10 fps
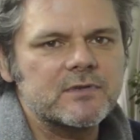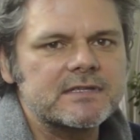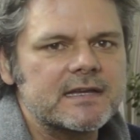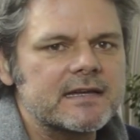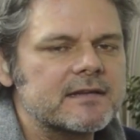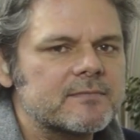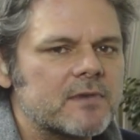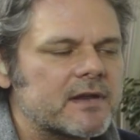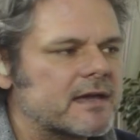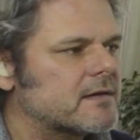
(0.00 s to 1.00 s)
would say,
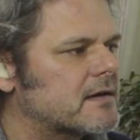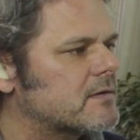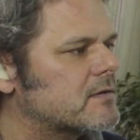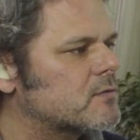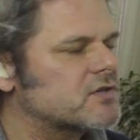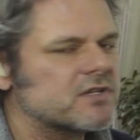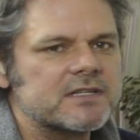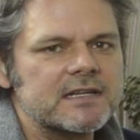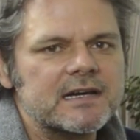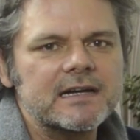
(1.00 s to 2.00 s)
Monet was
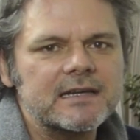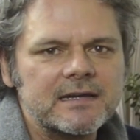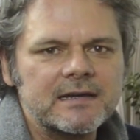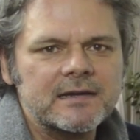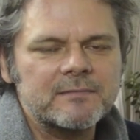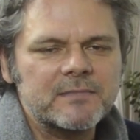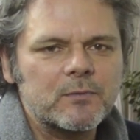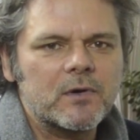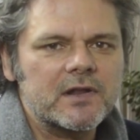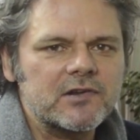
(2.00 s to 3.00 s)
just an eye,
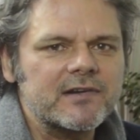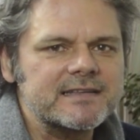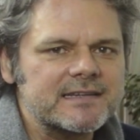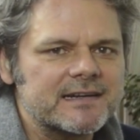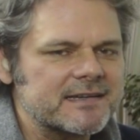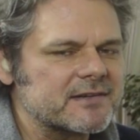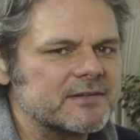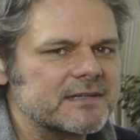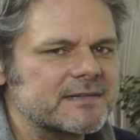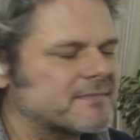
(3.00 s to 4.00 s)
but what a great eye,
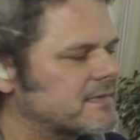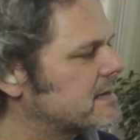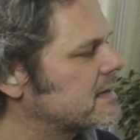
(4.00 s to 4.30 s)
call him.